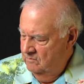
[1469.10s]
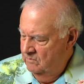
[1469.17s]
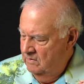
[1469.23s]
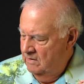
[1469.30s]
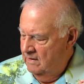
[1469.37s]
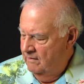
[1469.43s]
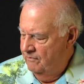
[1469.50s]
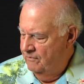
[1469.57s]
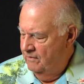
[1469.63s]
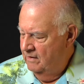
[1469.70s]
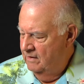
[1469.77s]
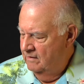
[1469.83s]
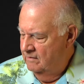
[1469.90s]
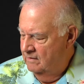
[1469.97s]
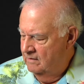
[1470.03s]
Well, I
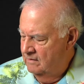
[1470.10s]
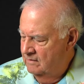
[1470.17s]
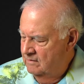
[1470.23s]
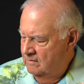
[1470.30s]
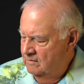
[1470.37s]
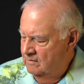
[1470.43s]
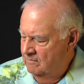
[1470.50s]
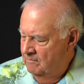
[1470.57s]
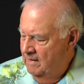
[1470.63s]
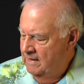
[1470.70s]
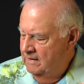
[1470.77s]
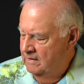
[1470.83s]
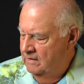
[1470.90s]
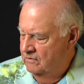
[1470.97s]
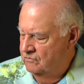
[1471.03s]
think that the
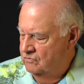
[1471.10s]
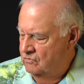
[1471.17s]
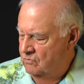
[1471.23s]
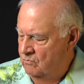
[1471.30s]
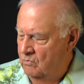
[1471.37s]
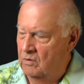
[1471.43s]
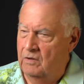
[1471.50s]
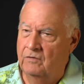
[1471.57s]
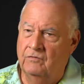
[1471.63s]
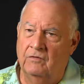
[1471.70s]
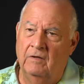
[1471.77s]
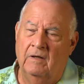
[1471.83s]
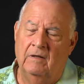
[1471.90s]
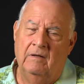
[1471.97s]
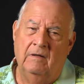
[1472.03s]
main issue was
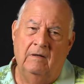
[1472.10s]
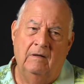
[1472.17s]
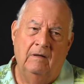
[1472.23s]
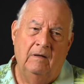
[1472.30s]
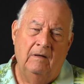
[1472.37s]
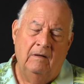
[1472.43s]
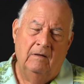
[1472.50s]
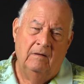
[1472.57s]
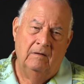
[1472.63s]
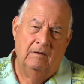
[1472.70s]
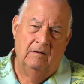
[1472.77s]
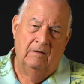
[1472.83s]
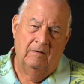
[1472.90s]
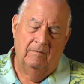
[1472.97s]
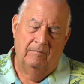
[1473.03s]
that
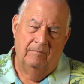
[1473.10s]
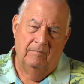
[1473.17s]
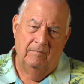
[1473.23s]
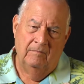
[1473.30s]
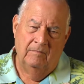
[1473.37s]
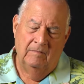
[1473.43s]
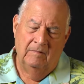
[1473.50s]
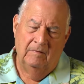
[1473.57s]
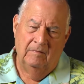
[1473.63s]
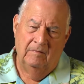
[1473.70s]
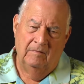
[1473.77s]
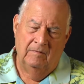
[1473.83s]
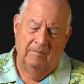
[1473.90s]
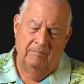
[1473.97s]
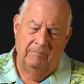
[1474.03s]
uh, uh
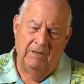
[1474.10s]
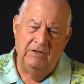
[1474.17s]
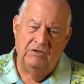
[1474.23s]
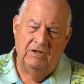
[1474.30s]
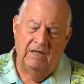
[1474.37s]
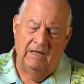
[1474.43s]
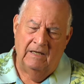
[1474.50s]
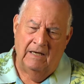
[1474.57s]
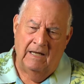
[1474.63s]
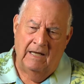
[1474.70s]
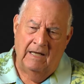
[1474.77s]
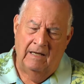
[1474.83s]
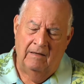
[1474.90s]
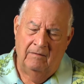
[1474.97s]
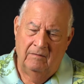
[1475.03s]
BJ and
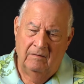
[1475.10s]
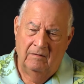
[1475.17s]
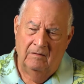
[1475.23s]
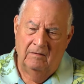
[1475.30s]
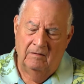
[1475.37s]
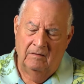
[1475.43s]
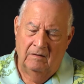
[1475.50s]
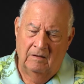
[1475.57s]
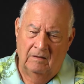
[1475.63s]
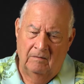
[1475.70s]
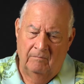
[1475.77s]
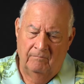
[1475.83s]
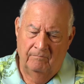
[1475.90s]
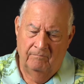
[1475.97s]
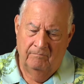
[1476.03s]
I um,